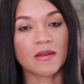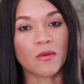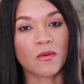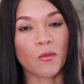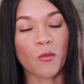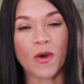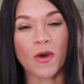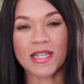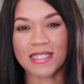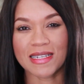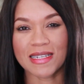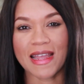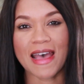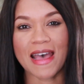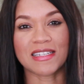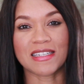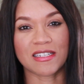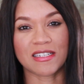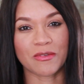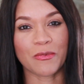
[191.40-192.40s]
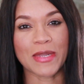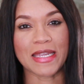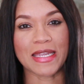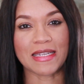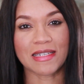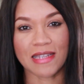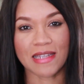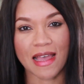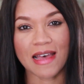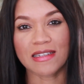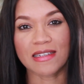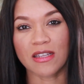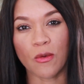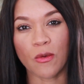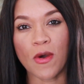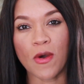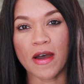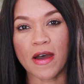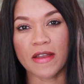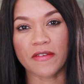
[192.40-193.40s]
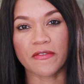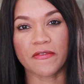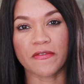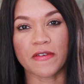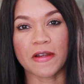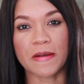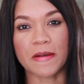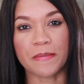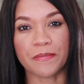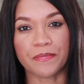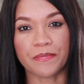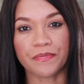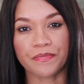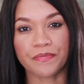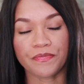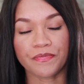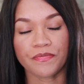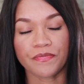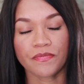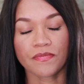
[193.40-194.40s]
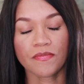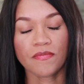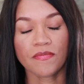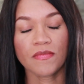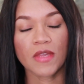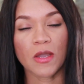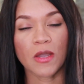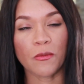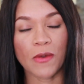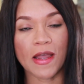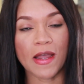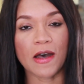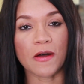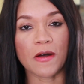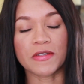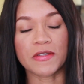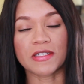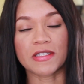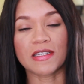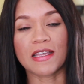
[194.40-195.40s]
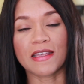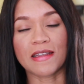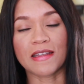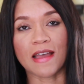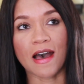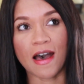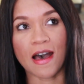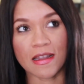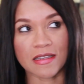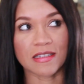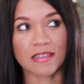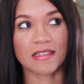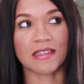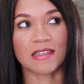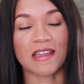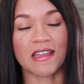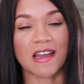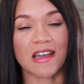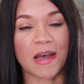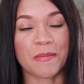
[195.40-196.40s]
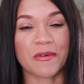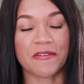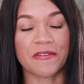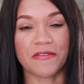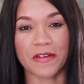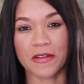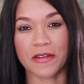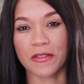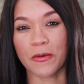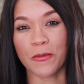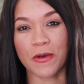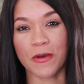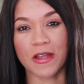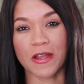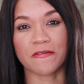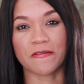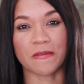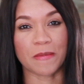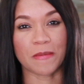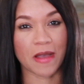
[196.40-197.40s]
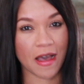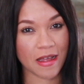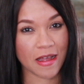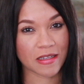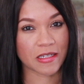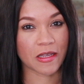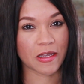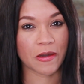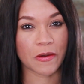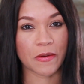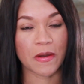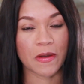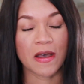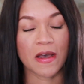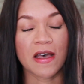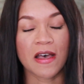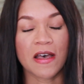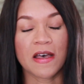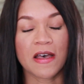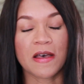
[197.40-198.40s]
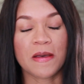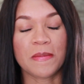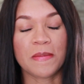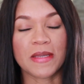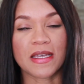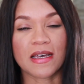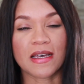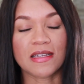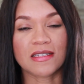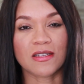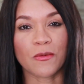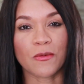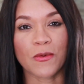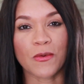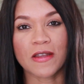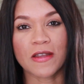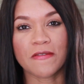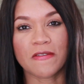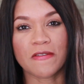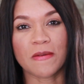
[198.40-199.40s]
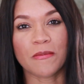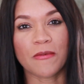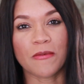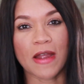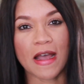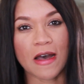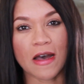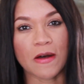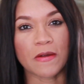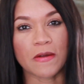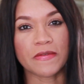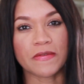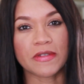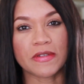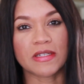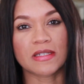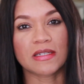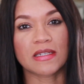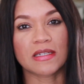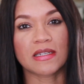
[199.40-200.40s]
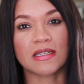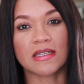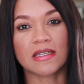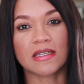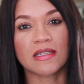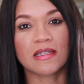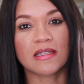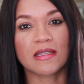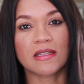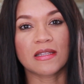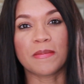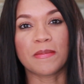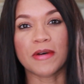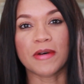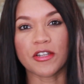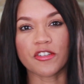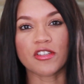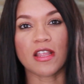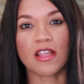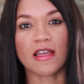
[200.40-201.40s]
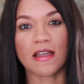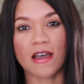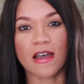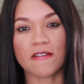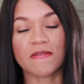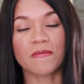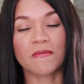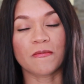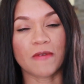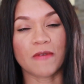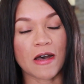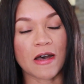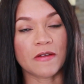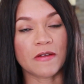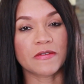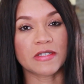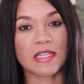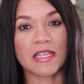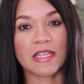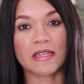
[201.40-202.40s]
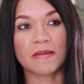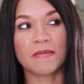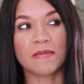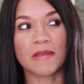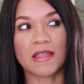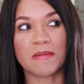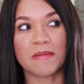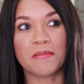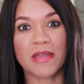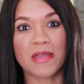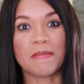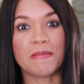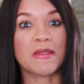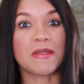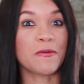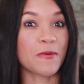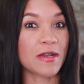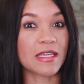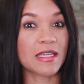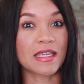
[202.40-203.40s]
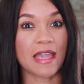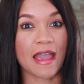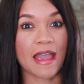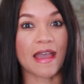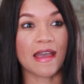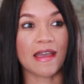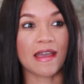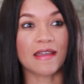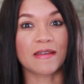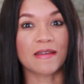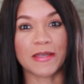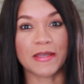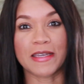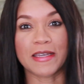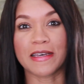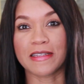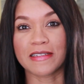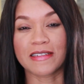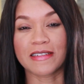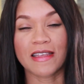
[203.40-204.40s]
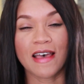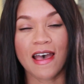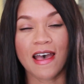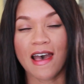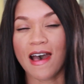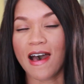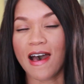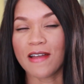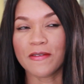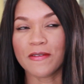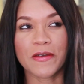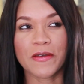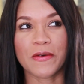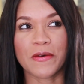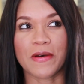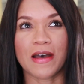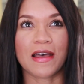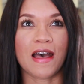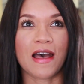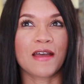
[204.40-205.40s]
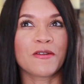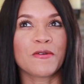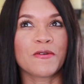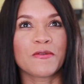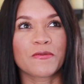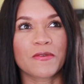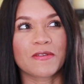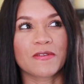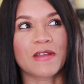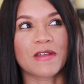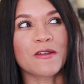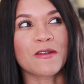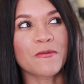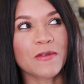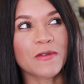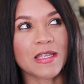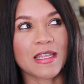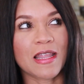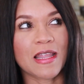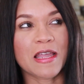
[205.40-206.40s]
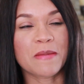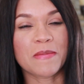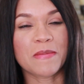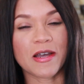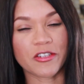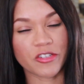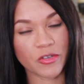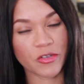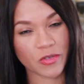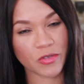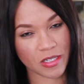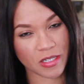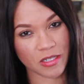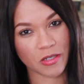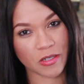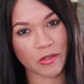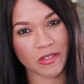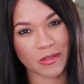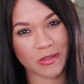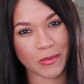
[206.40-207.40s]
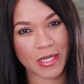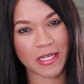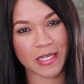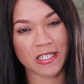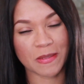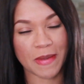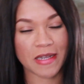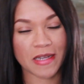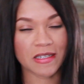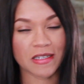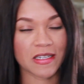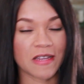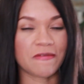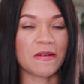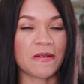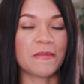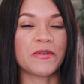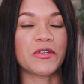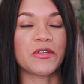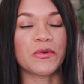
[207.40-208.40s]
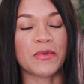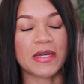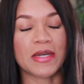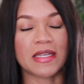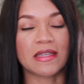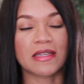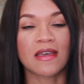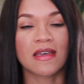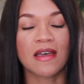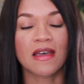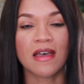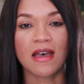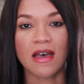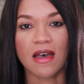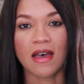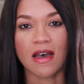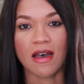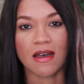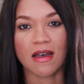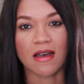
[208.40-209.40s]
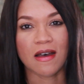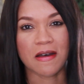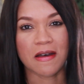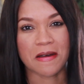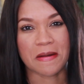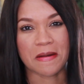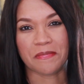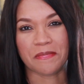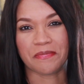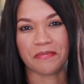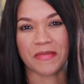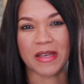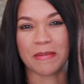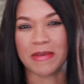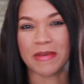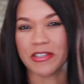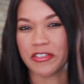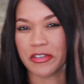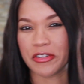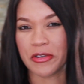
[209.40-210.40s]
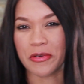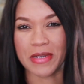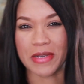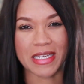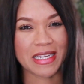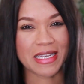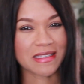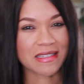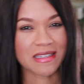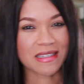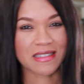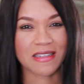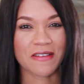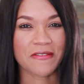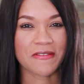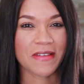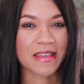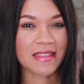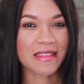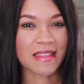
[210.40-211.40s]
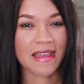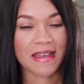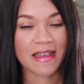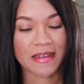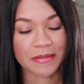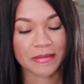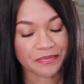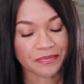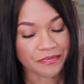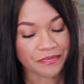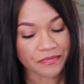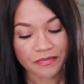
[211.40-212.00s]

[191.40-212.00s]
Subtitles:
wasn't as sweet as the one from Ralph's, and honestly I prefer the one from Costco because the one from Ralph's, the bunch that I got from Ralph's, it made me want to gag because I don't know, I don't really like my juices too sweet, especially if I'm doing a bunch of greens and stuff like that.